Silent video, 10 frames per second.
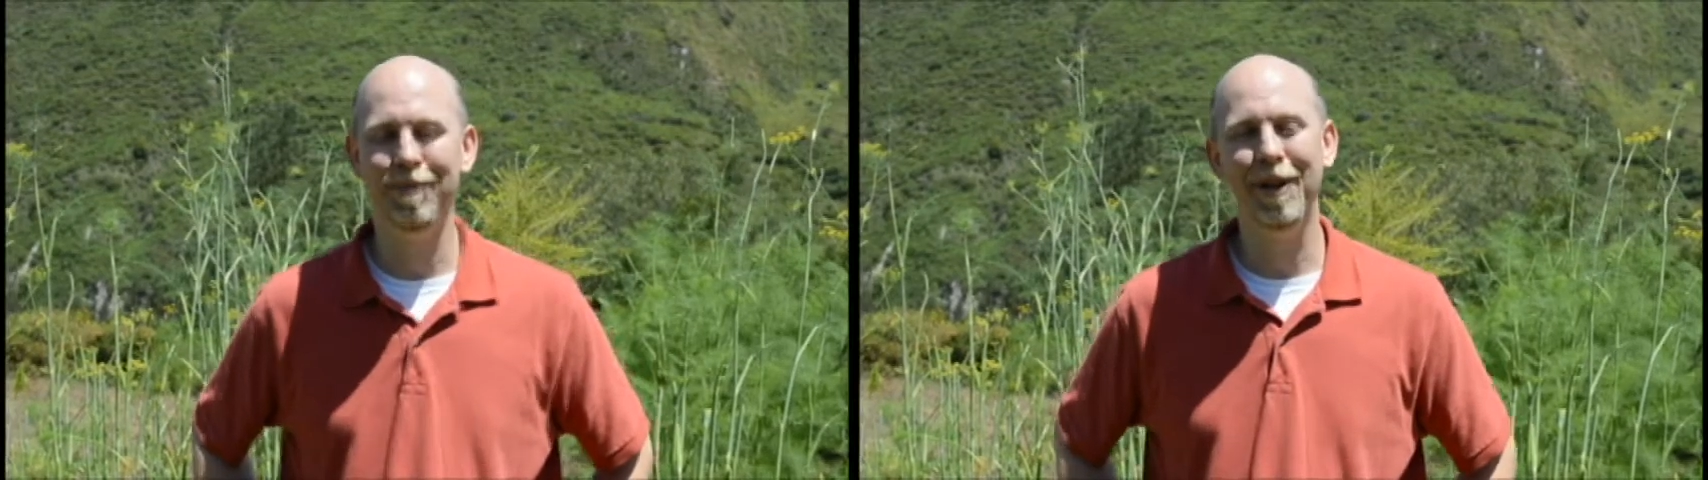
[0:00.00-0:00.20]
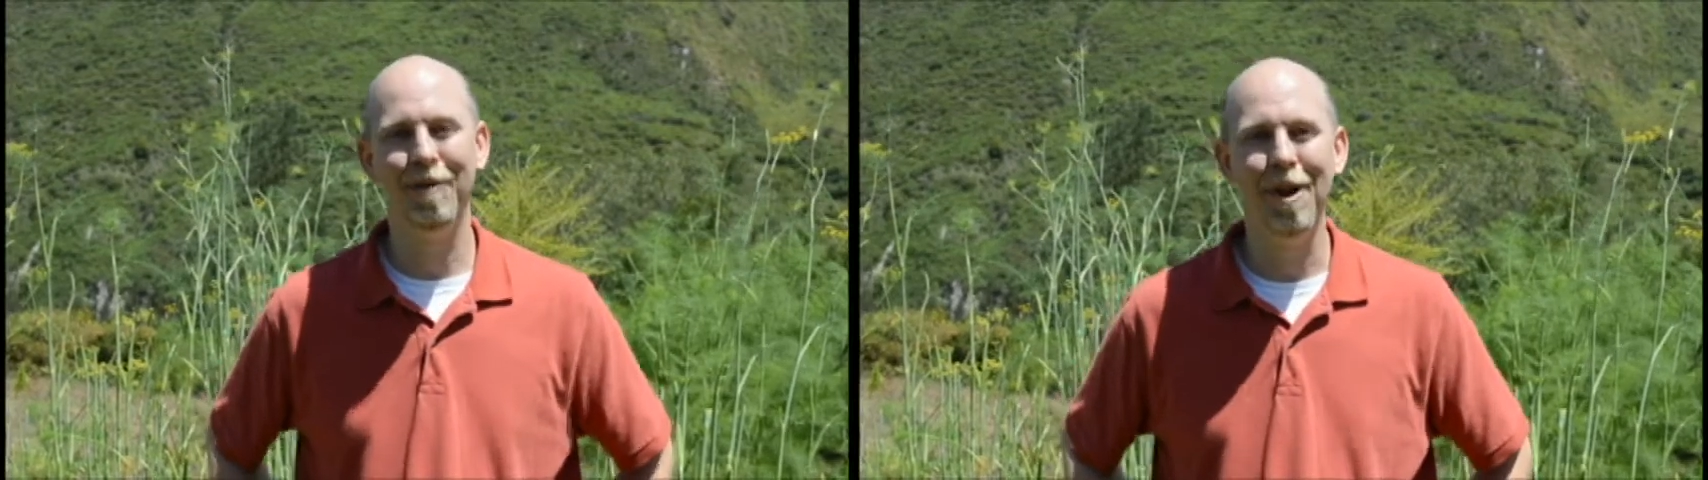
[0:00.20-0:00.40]

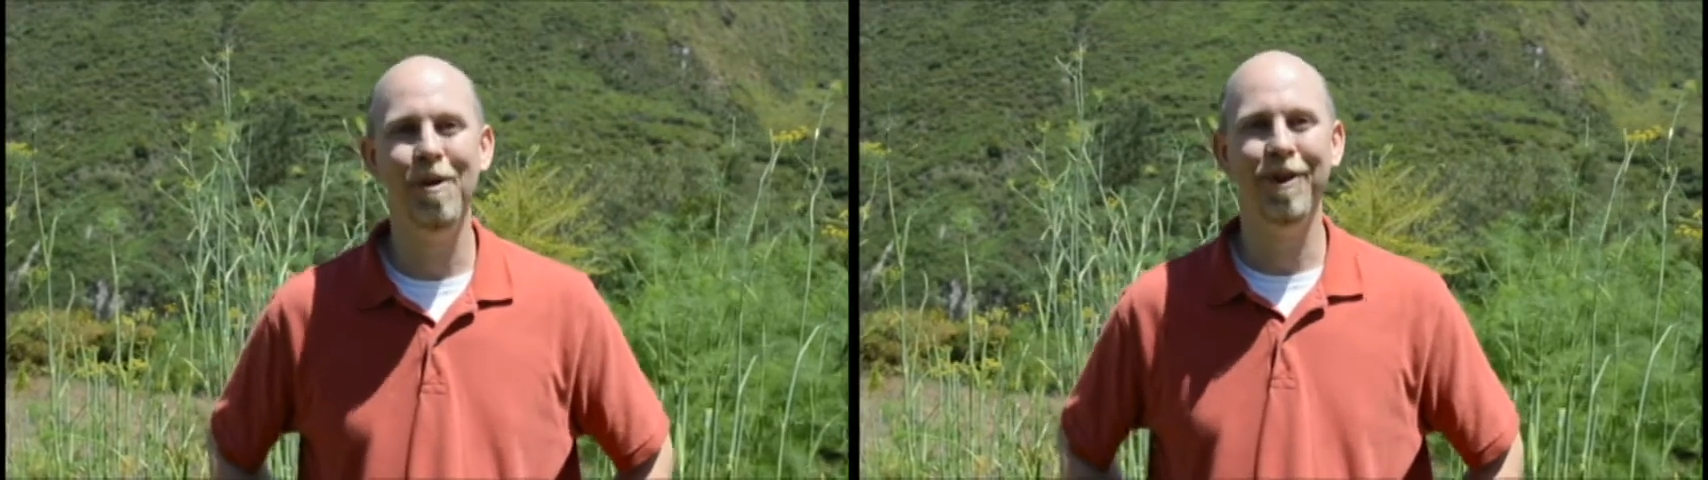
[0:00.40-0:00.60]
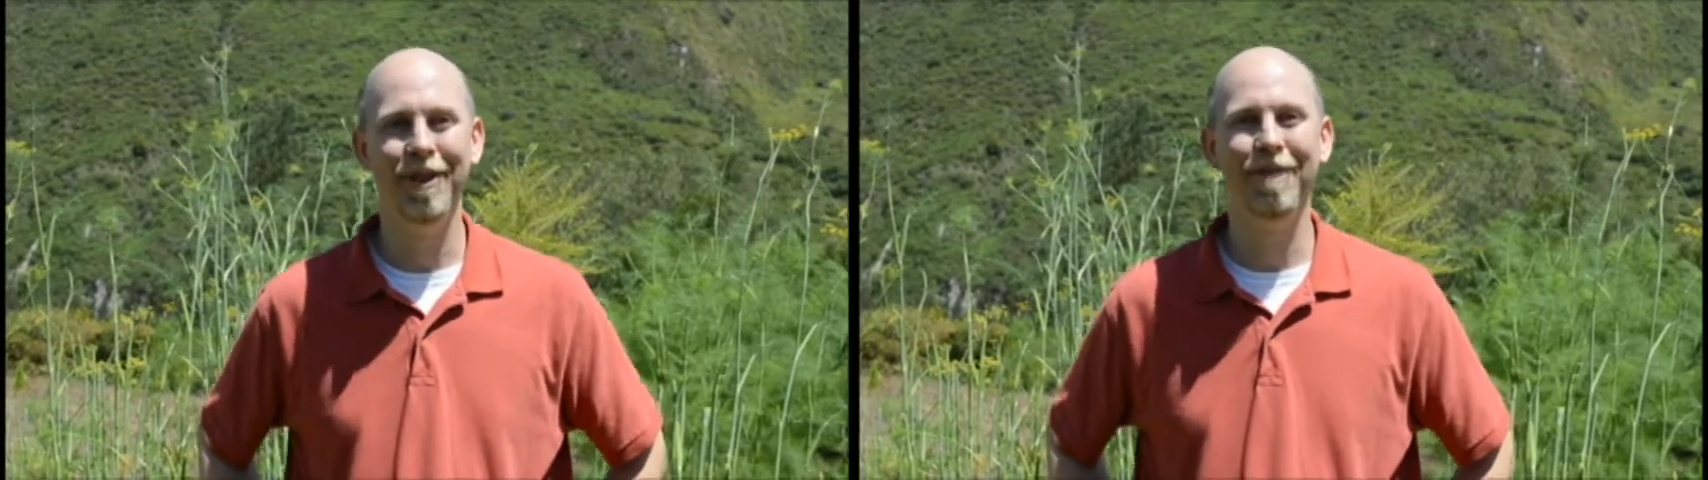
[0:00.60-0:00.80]
been
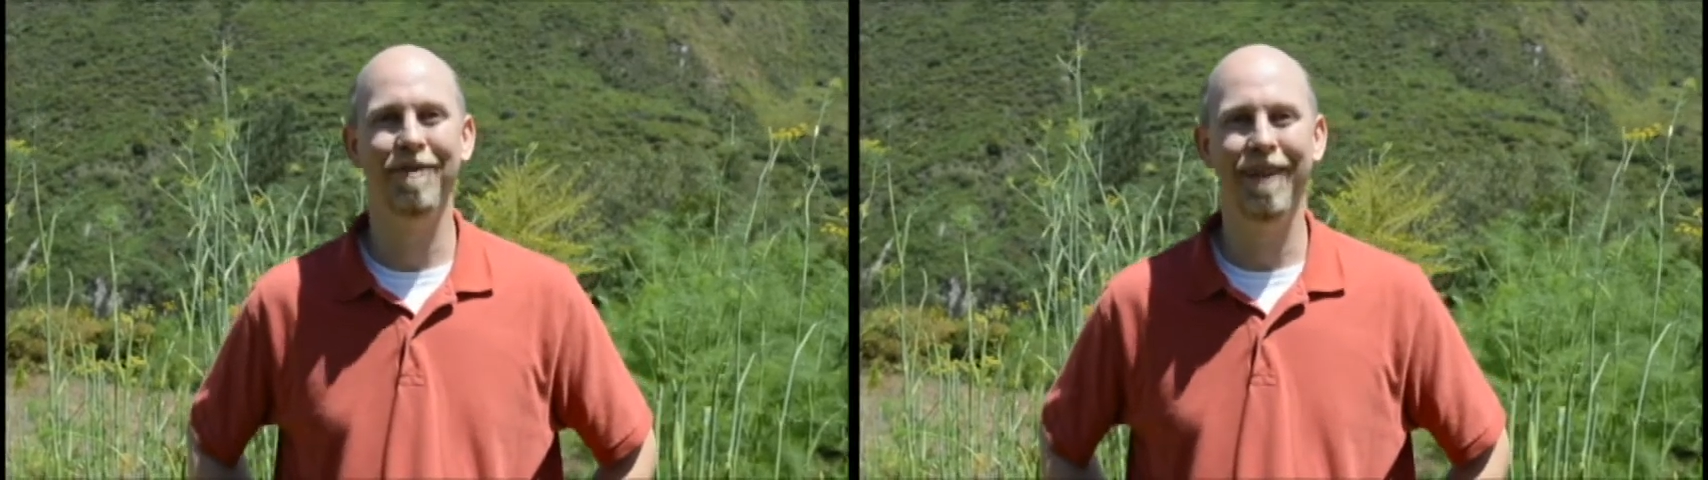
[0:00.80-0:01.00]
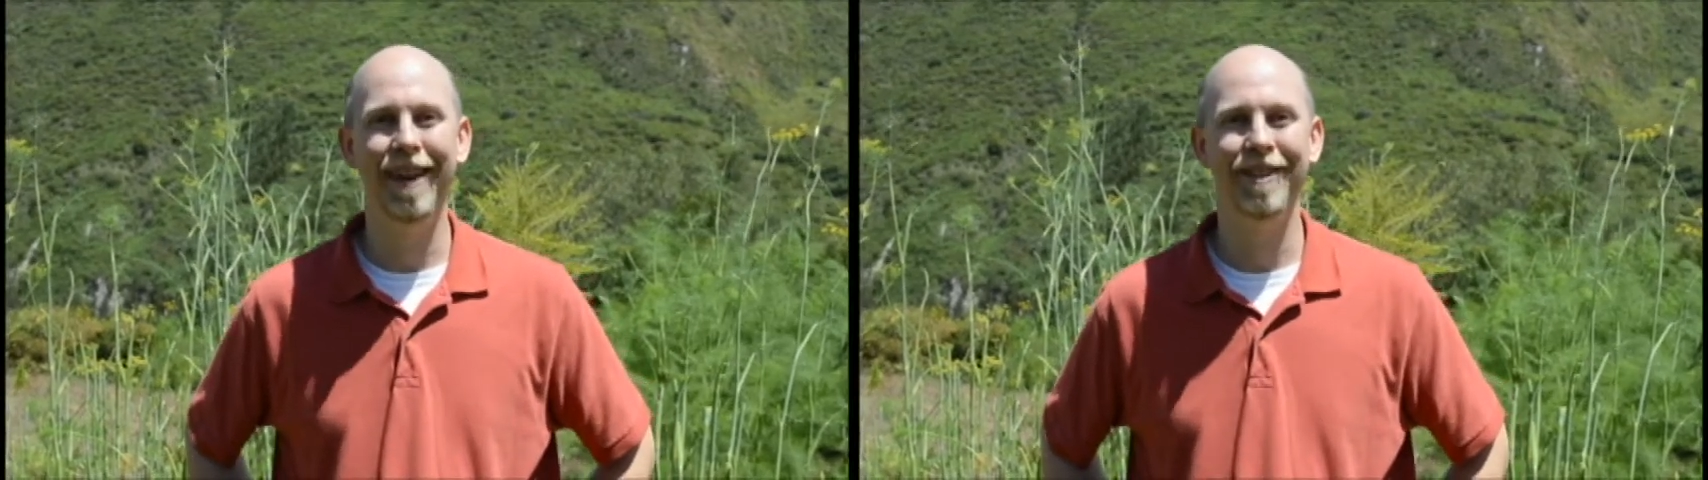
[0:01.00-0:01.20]
growing in her
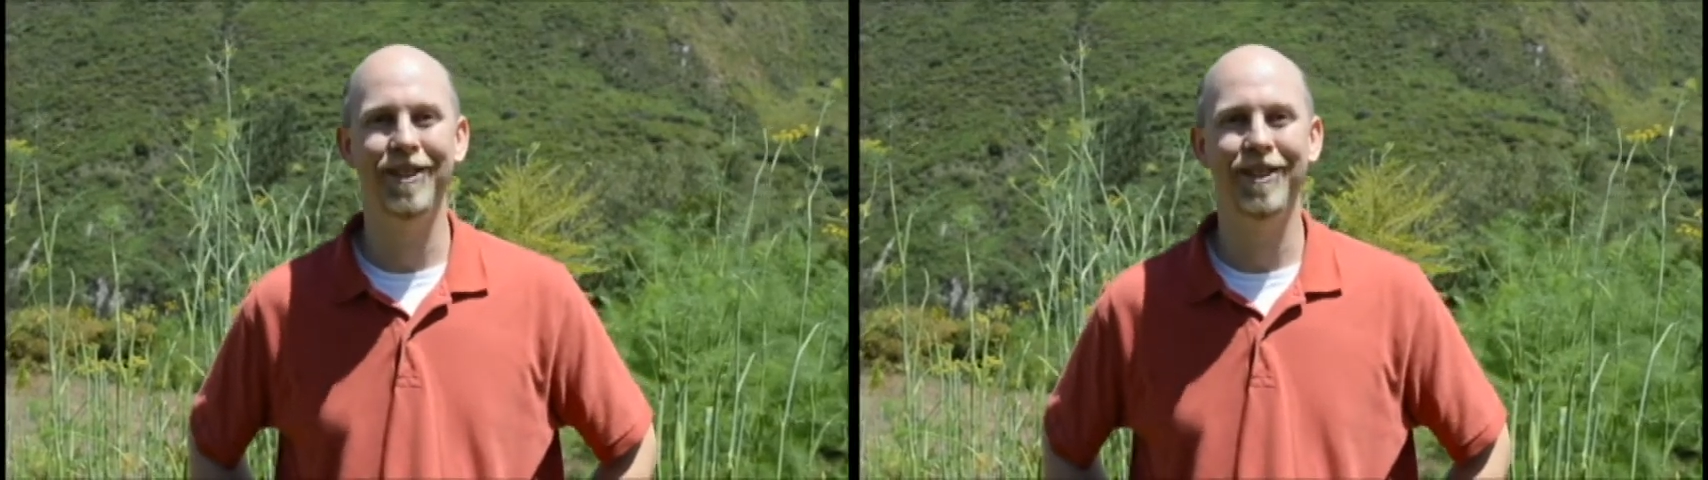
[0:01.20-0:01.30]
faith.